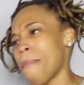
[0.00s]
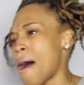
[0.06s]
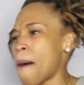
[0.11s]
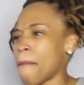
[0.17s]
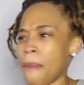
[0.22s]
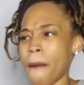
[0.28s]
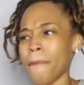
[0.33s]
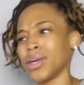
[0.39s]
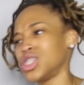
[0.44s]

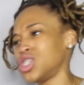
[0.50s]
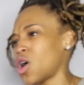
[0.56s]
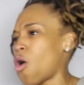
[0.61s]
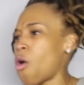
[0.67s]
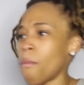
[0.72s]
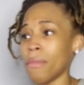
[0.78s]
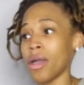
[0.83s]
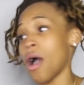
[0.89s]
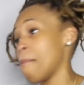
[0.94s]
My mama
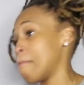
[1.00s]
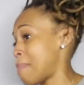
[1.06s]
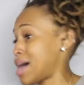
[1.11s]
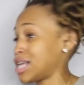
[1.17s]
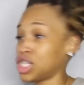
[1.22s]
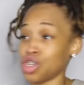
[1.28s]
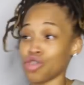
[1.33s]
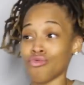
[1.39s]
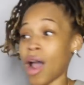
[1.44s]
told me or
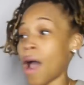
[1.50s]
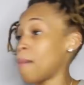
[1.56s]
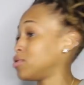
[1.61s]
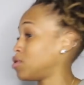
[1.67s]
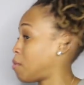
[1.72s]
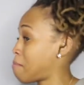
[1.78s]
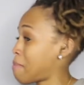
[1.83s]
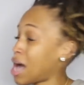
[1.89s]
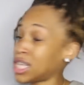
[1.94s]
my
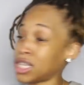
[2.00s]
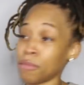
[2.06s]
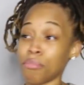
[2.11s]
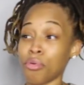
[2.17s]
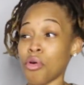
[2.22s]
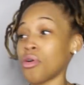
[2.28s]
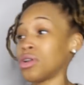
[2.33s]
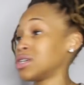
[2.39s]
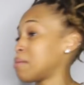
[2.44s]
subscribers or my
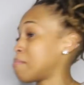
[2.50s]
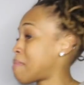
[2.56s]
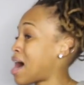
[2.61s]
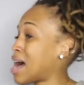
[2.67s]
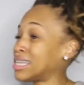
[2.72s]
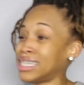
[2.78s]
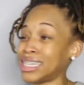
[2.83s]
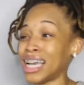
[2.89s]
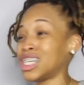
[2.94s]
supporters or
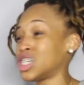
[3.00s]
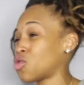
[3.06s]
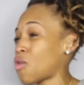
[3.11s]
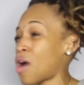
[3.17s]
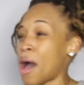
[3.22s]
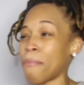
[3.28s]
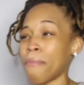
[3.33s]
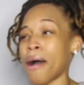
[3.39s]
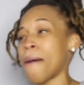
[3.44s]
my J squad,